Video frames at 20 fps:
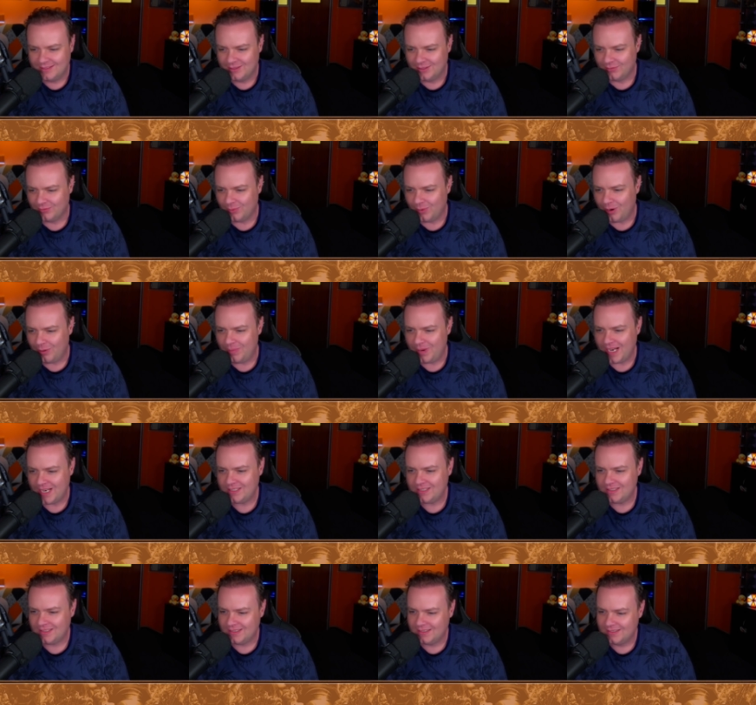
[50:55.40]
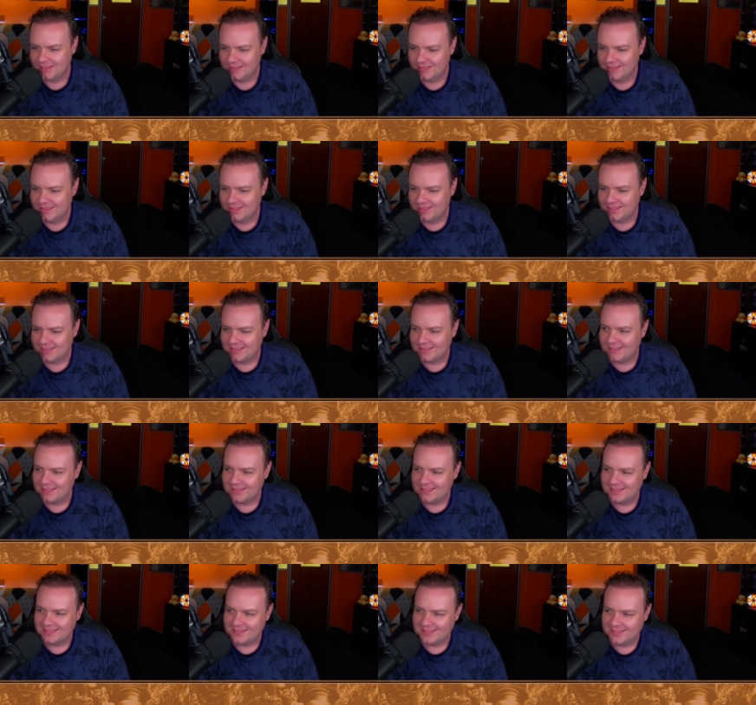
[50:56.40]
Could have walked past her.
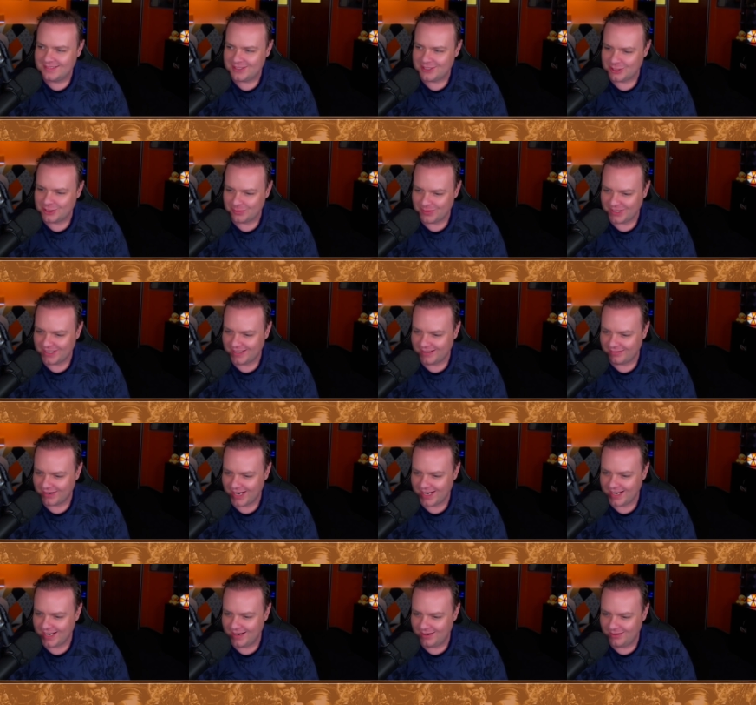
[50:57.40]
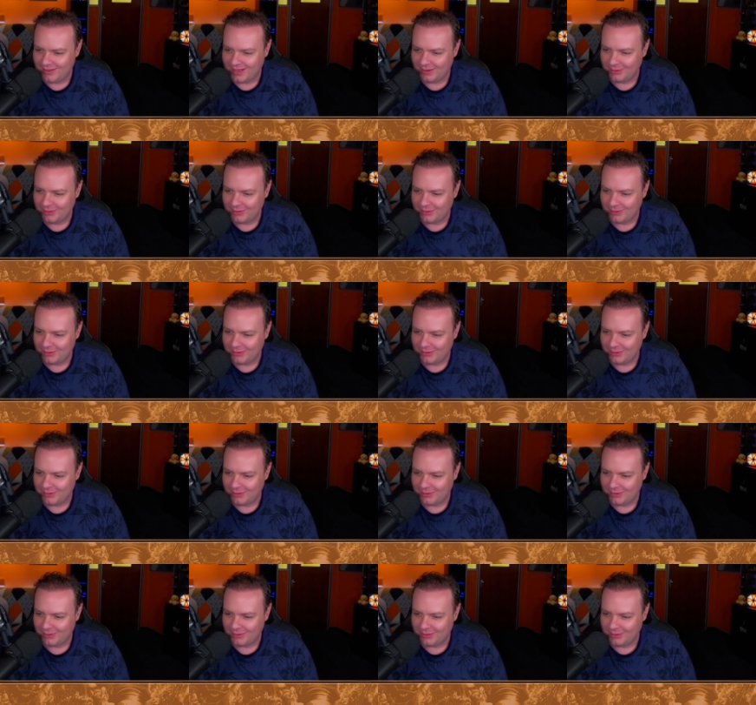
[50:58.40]
She could be here right now.